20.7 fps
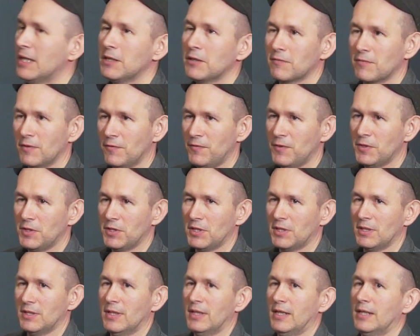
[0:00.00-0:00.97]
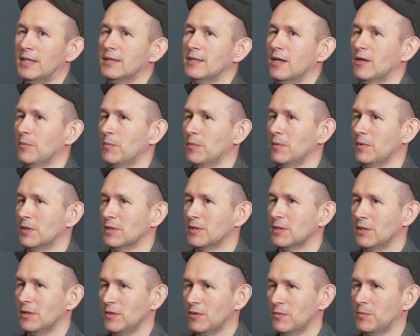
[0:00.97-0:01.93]
of the features in the n-tuple, and
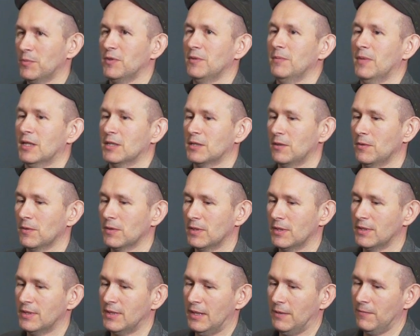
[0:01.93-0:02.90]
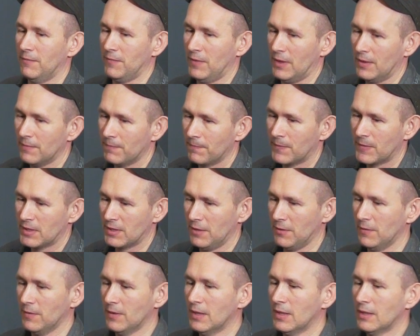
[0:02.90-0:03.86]
it's going to pretty much look the same thing.
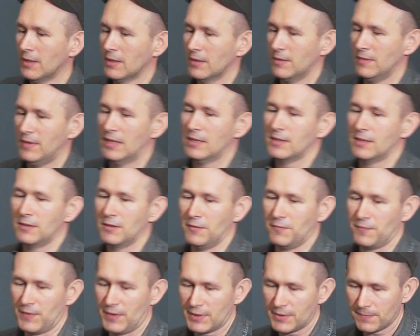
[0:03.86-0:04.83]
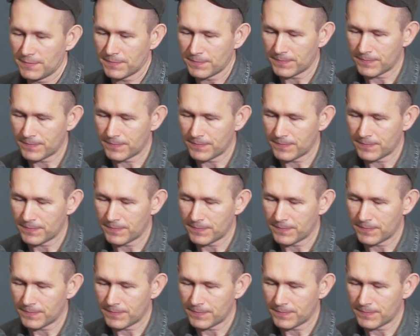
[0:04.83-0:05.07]
So that's the difference.